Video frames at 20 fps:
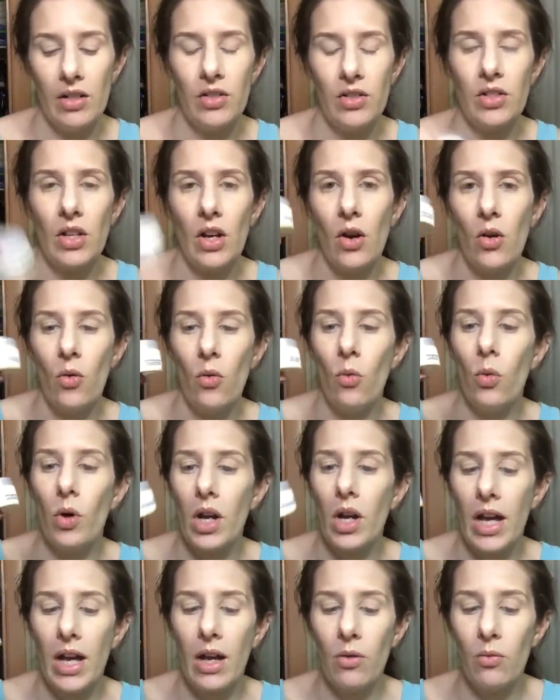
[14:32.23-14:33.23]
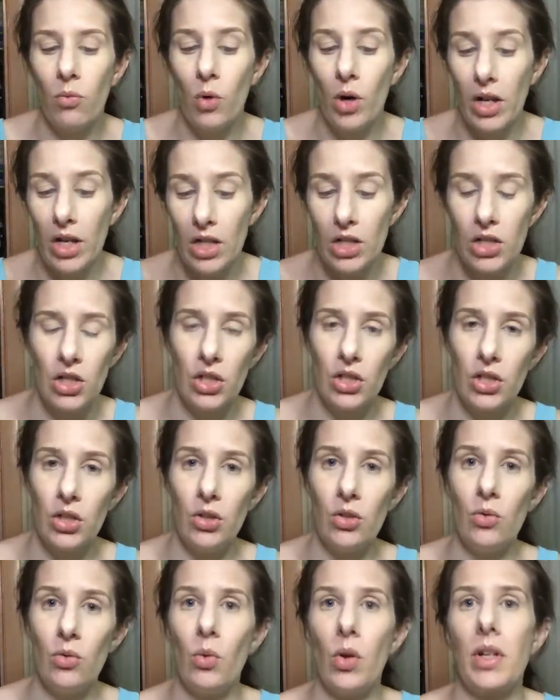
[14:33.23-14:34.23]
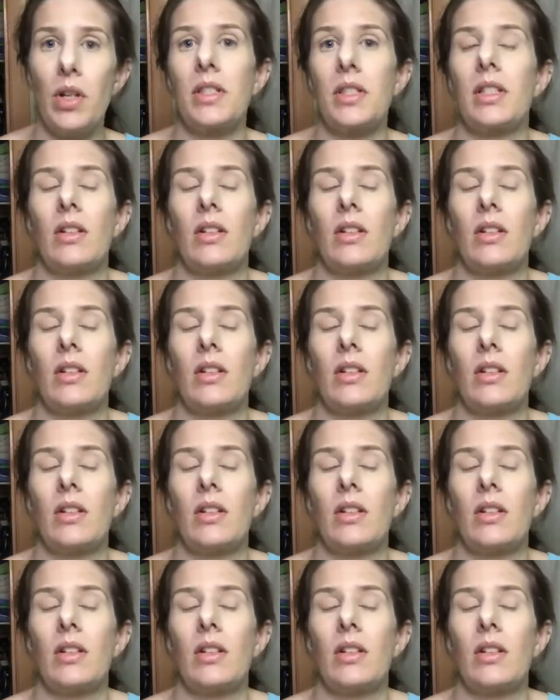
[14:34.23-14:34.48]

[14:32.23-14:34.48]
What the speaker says: So what I had wanted to do was,